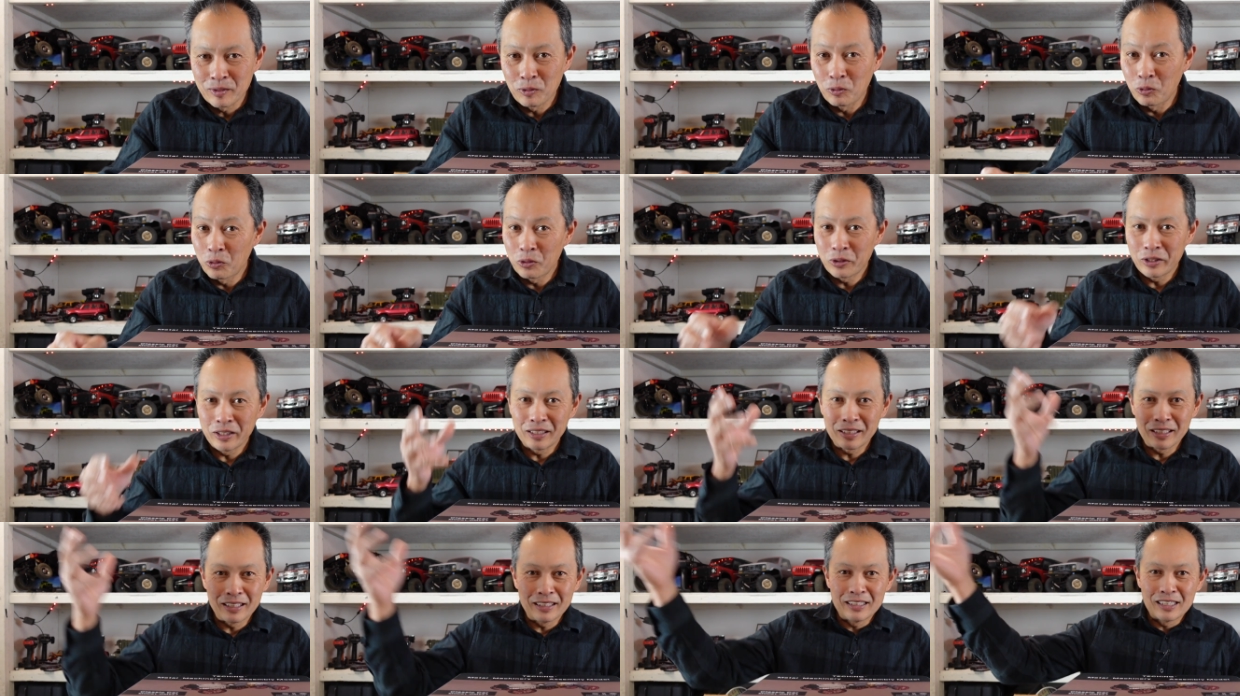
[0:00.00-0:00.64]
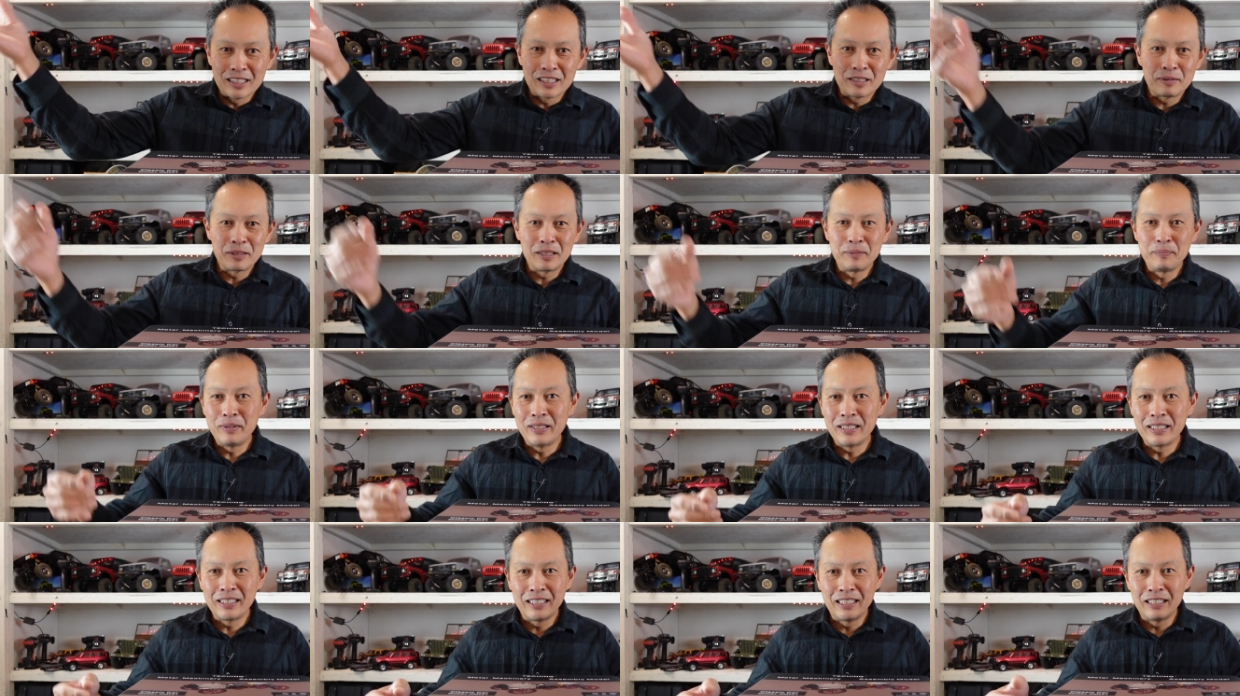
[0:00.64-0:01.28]
Or it could just
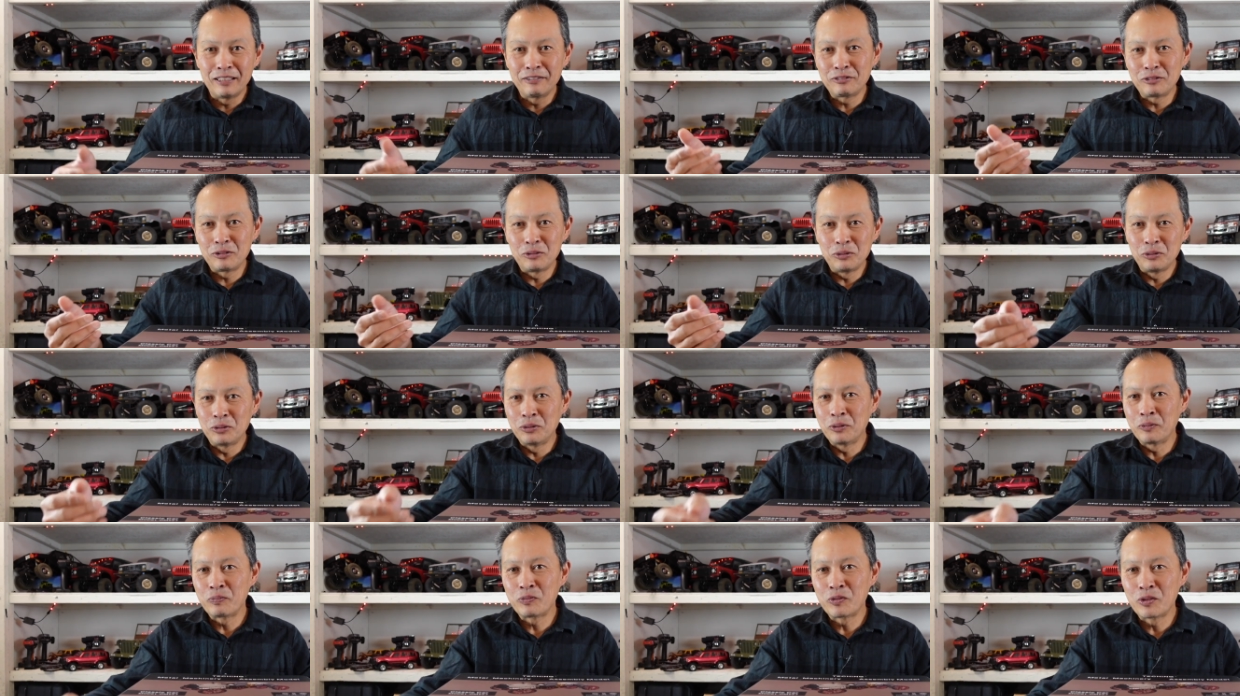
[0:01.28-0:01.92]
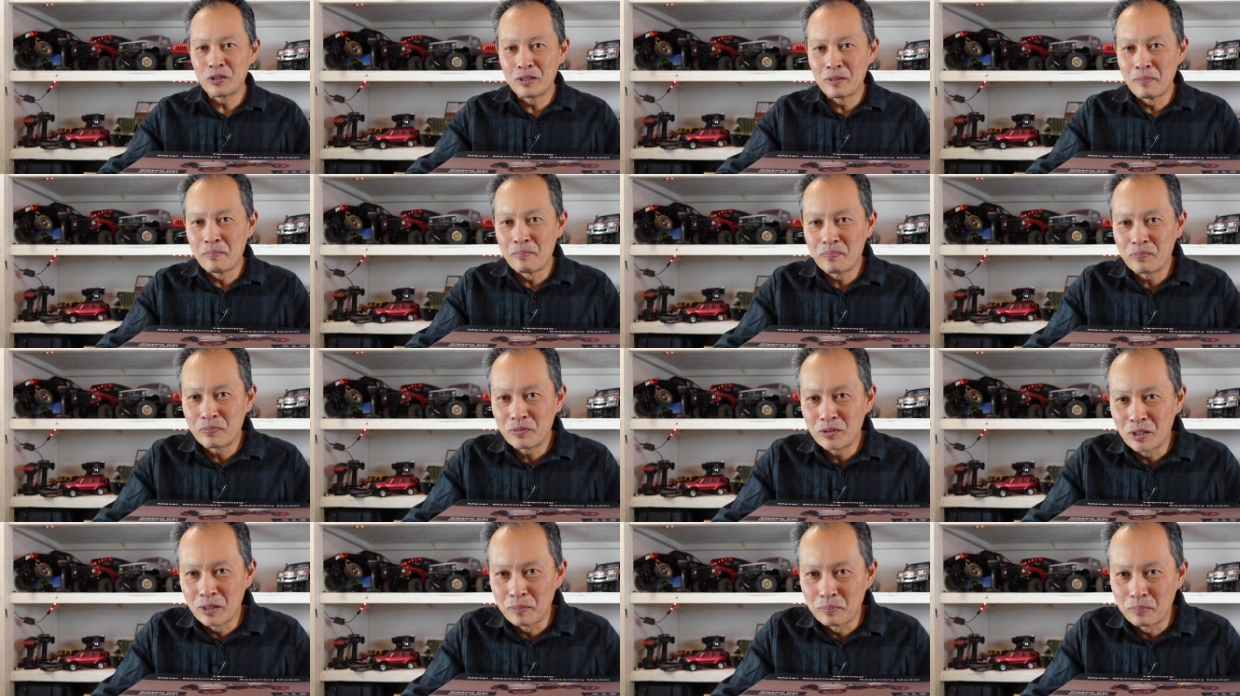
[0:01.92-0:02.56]
be a gift to, to, the,
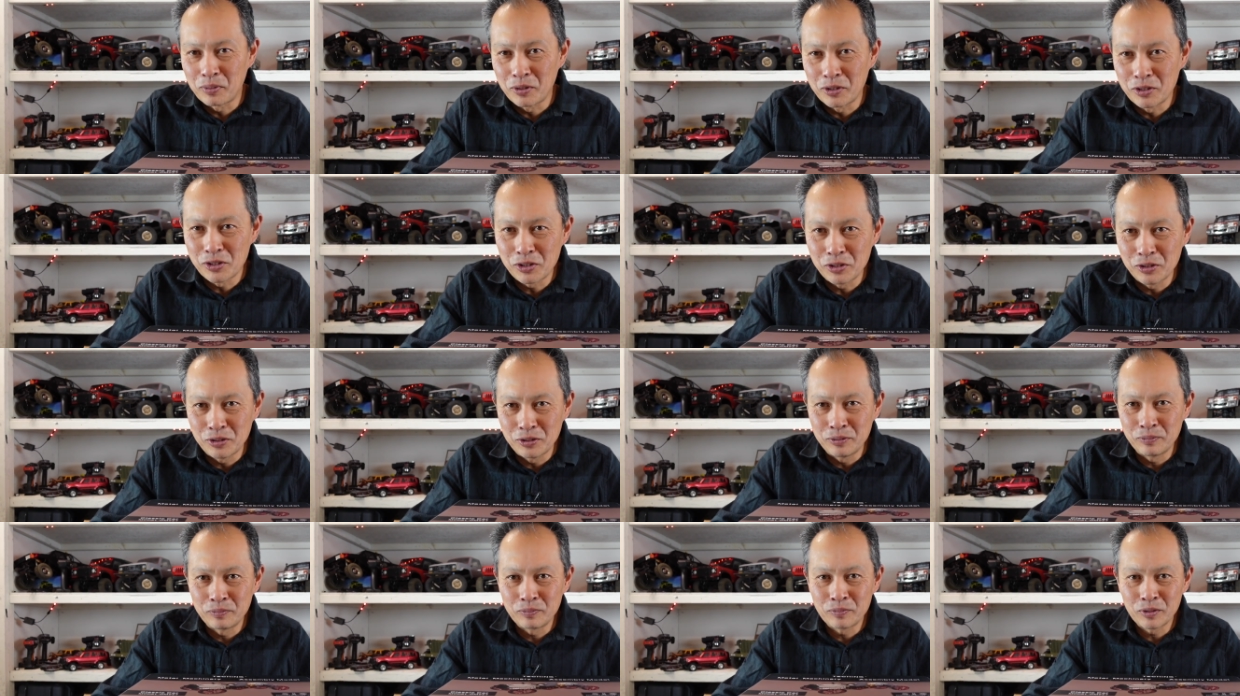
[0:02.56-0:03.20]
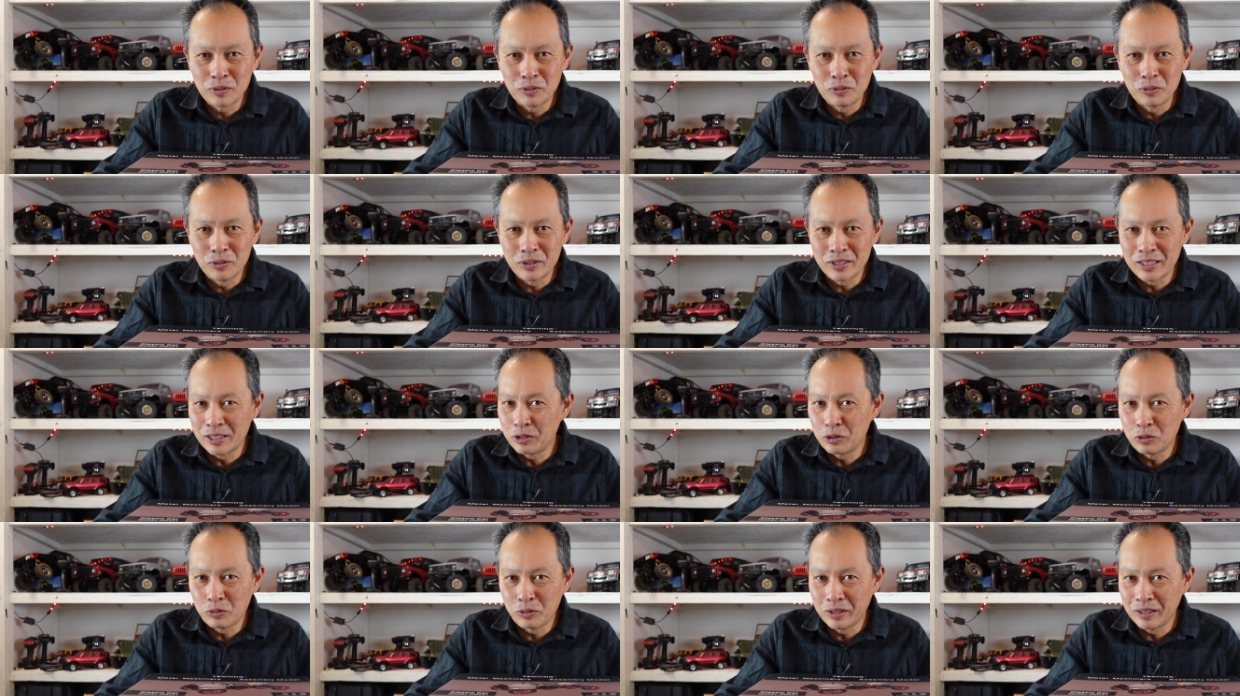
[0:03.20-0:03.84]
to the person who was
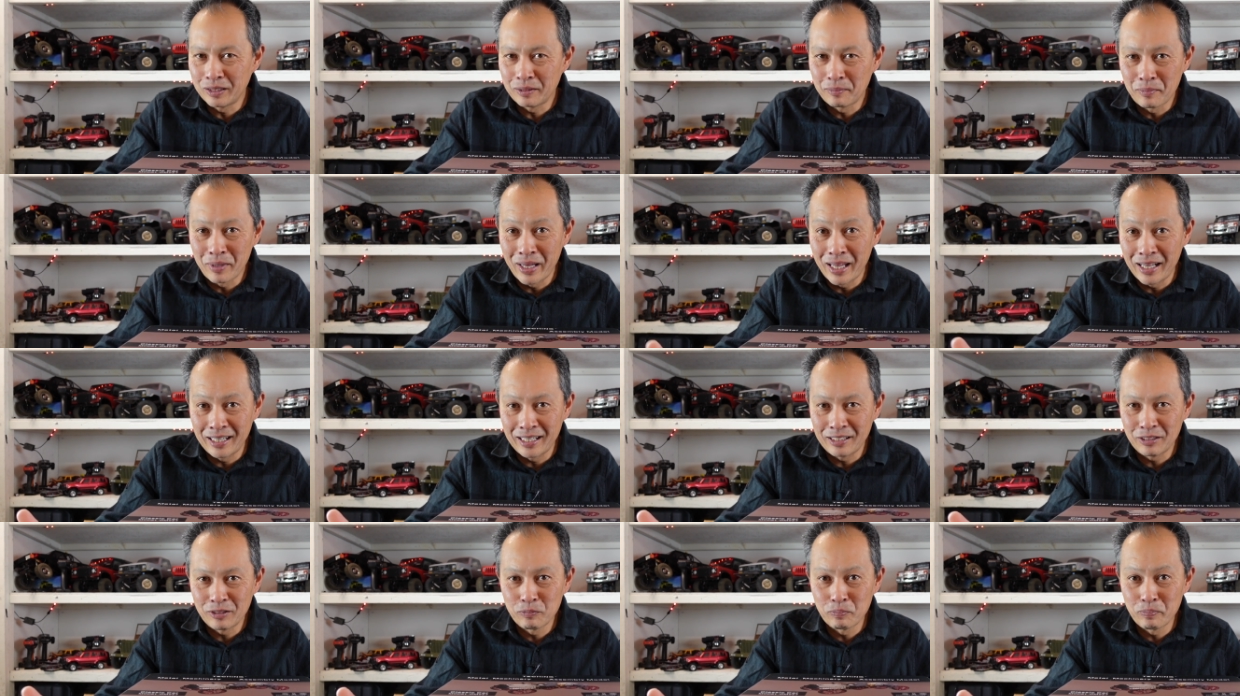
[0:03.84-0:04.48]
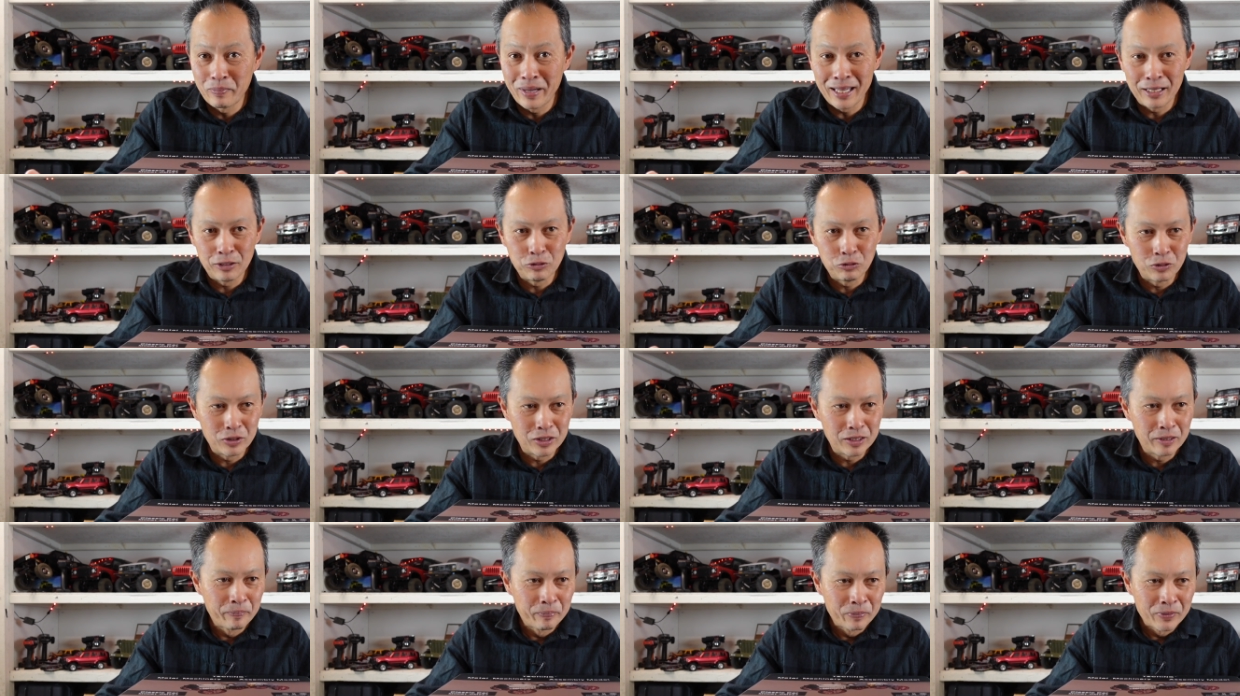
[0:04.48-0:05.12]
into it, the man, man,
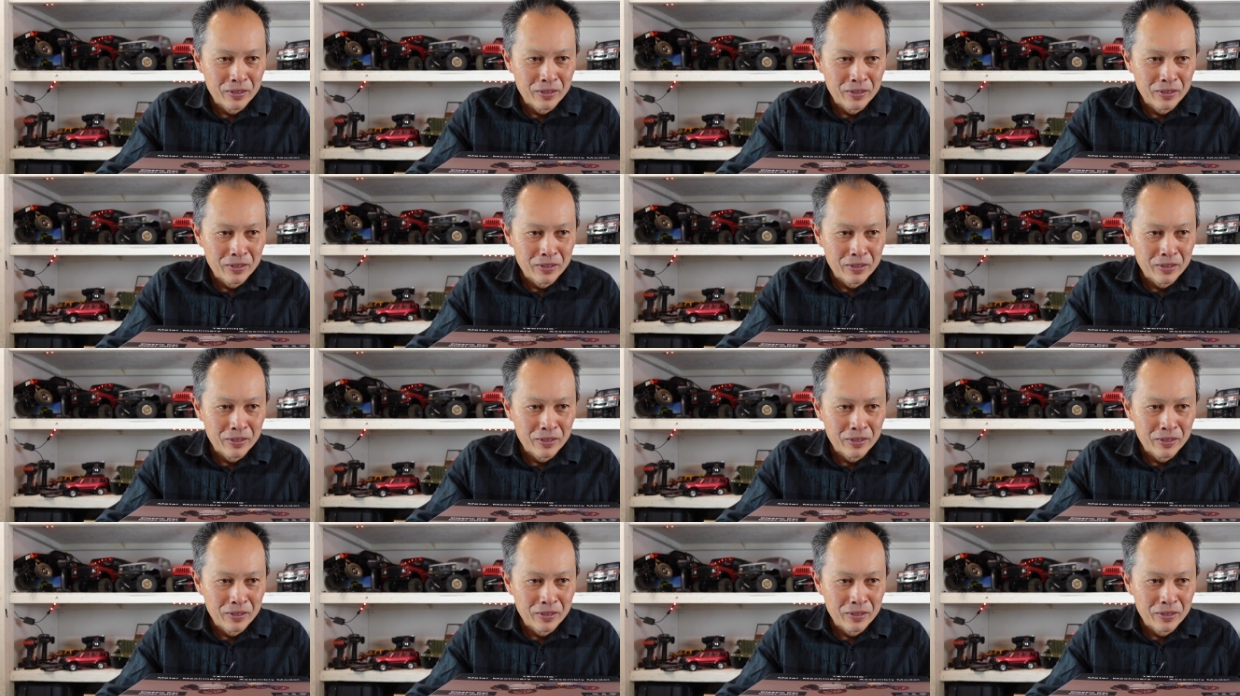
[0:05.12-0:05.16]
who,